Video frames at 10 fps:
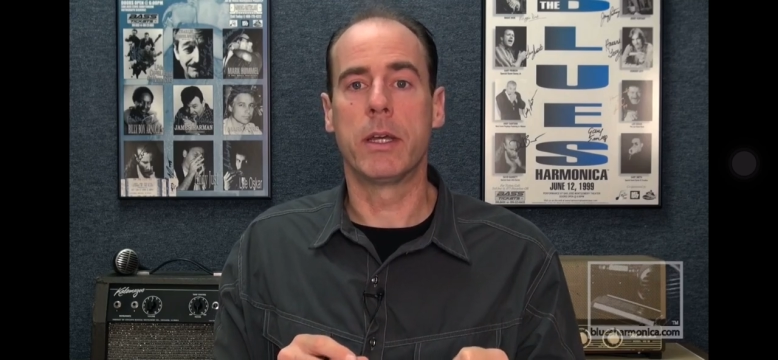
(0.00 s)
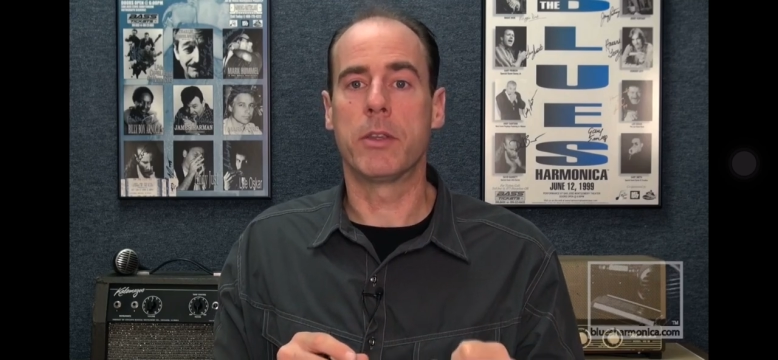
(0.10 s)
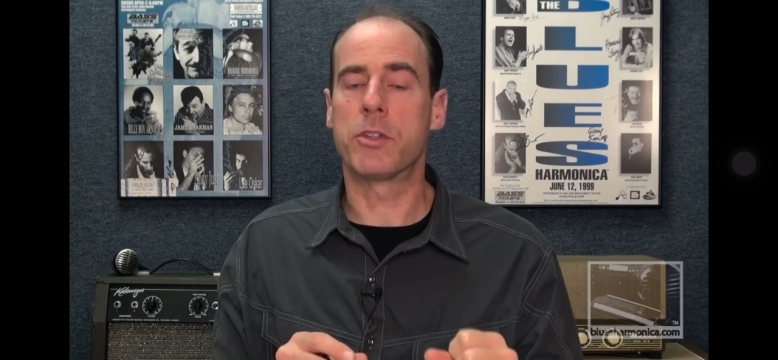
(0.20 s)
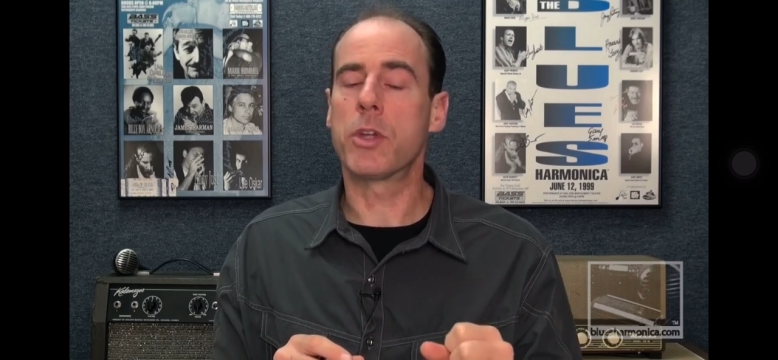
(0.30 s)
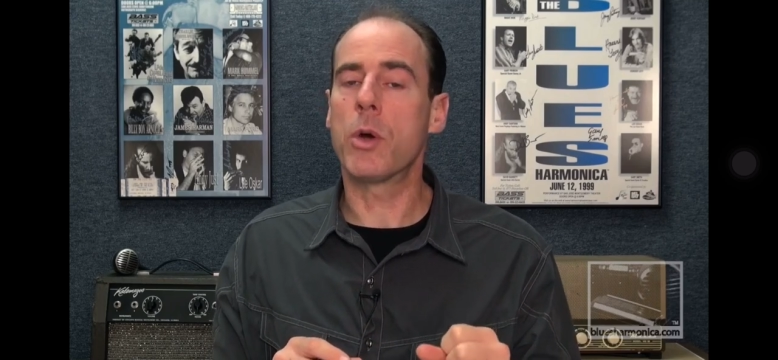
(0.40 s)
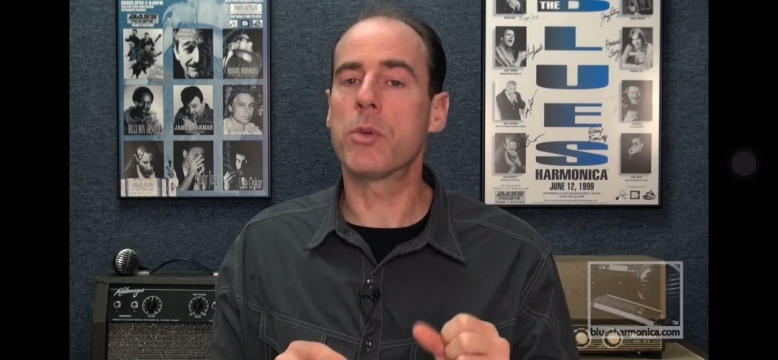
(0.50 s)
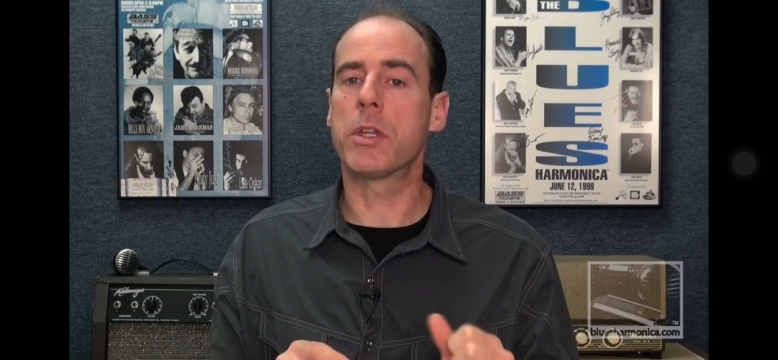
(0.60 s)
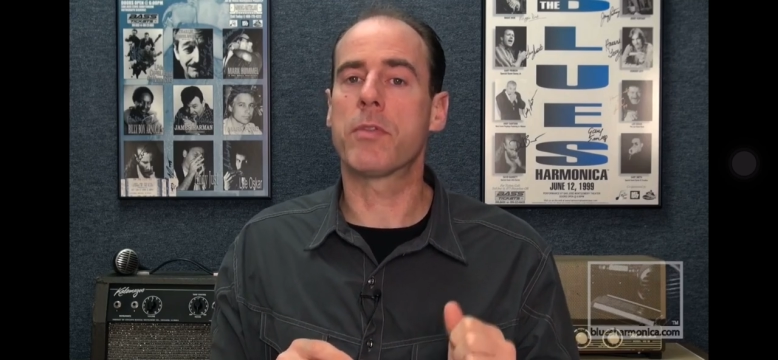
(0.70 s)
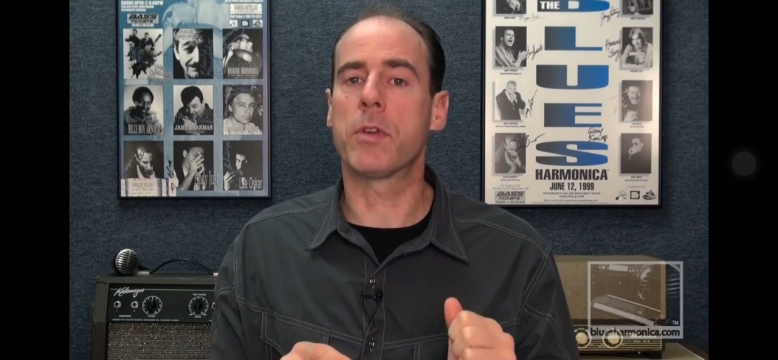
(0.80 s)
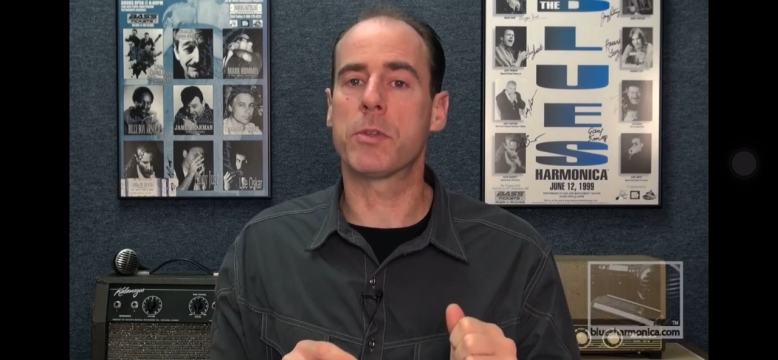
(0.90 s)
The tone
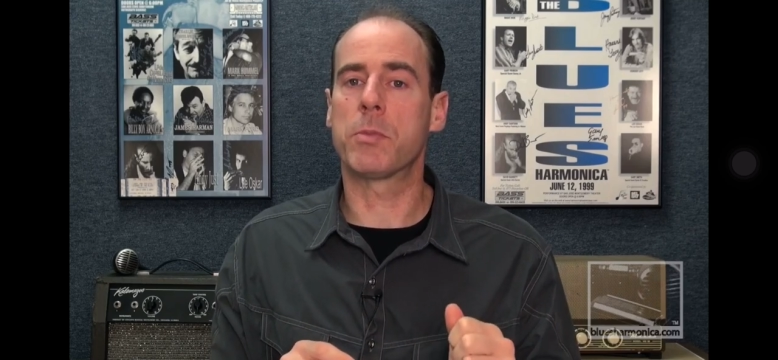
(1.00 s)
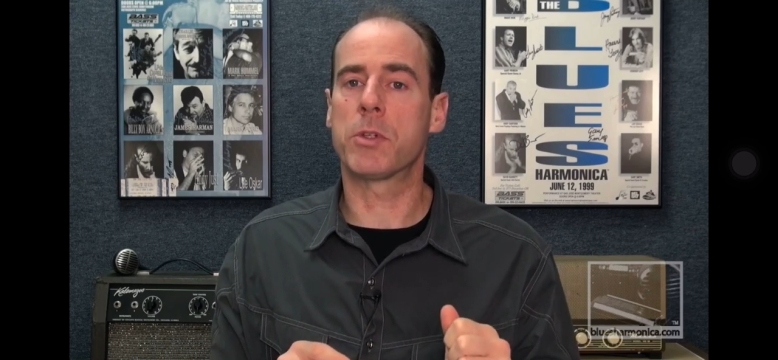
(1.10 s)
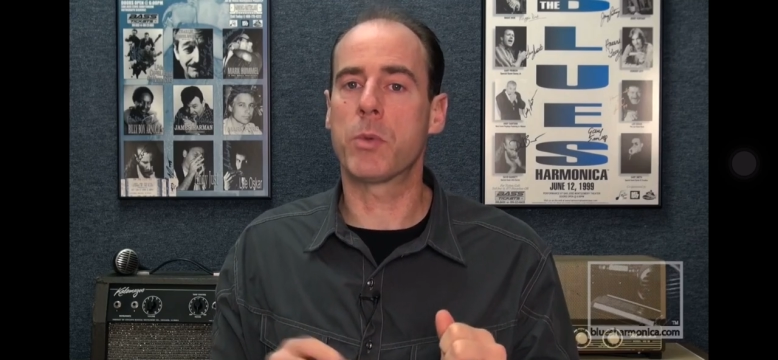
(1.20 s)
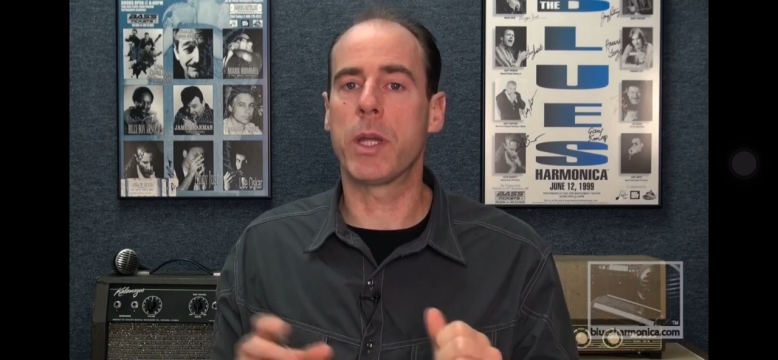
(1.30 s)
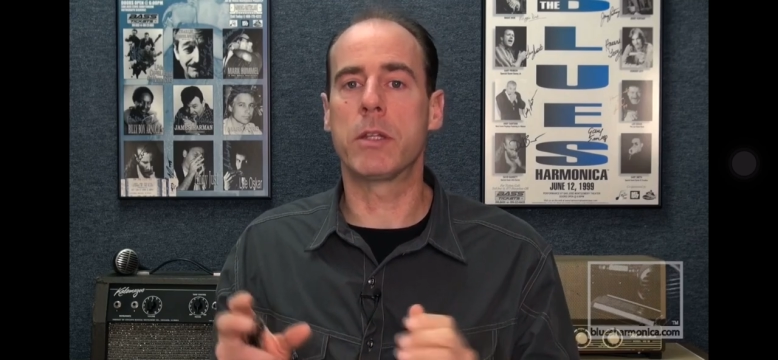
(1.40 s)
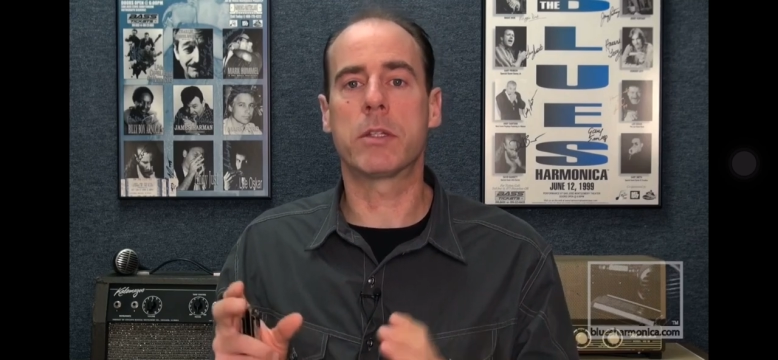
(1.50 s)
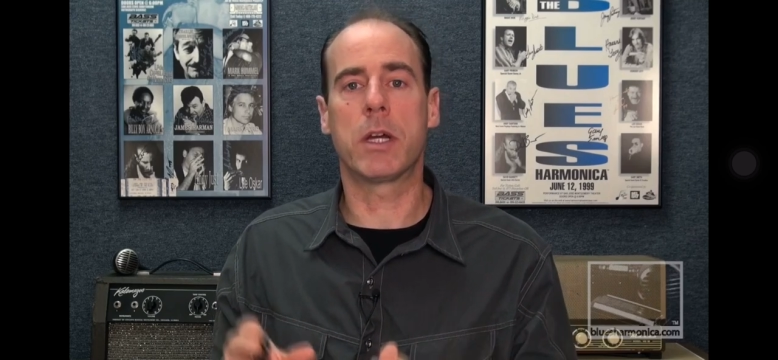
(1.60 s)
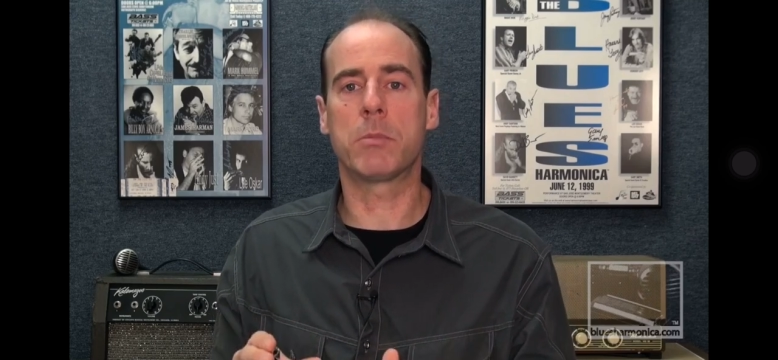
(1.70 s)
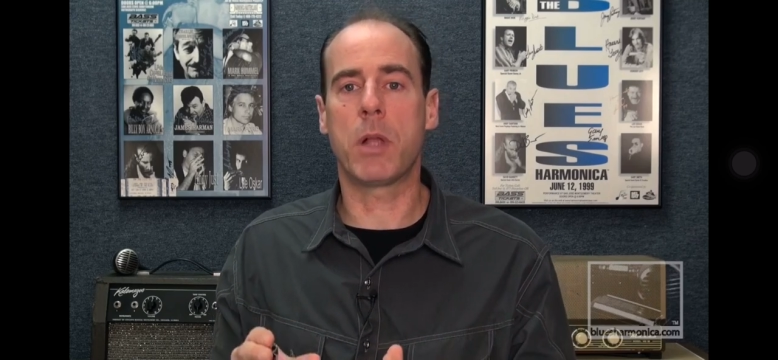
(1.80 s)
difference between tongue